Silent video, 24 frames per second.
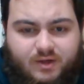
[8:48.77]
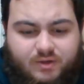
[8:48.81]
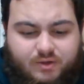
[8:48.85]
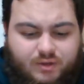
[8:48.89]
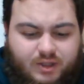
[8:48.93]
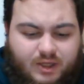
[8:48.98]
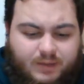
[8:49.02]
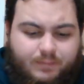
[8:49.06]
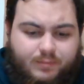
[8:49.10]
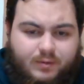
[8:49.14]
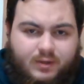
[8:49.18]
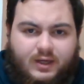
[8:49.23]

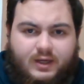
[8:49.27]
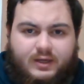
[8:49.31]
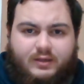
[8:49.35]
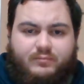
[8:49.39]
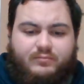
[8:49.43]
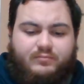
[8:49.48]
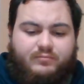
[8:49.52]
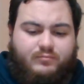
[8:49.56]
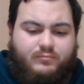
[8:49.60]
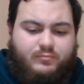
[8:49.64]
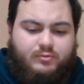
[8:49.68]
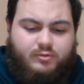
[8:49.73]
they played.
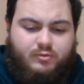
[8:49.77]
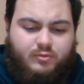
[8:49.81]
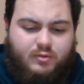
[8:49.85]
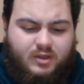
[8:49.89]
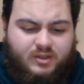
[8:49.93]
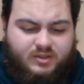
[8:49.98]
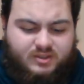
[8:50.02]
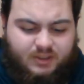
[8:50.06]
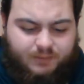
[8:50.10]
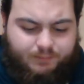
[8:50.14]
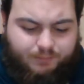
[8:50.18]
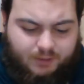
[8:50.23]
Who
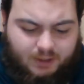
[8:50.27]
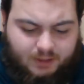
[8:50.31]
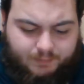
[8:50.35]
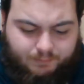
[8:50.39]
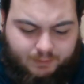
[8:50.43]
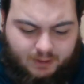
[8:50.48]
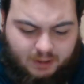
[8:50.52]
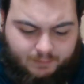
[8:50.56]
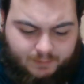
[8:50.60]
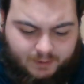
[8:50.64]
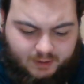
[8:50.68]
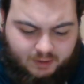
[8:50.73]
else they played?
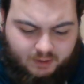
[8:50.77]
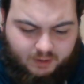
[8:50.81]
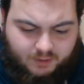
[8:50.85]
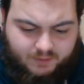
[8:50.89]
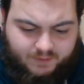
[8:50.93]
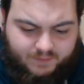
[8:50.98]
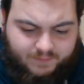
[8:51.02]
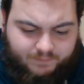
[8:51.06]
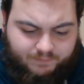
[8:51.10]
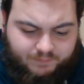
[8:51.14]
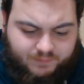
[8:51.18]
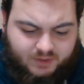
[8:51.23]
Parramatta.
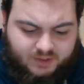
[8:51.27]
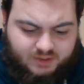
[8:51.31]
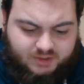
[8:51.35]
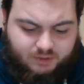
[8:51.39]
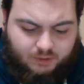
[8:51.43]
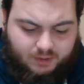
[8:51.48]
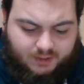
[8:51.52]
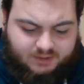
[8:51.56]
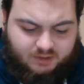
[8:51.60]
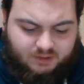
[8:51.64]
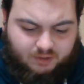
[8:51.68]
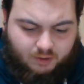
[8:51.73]

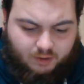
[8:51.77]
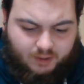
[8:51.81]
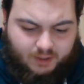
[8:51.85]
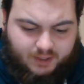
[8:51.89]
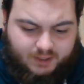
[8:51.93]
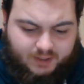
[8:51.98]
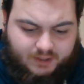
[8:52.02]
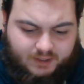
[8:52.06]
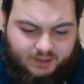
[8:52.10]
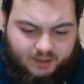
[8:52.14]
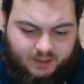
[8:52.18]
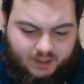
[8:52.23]
Sides
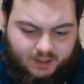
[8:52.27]
like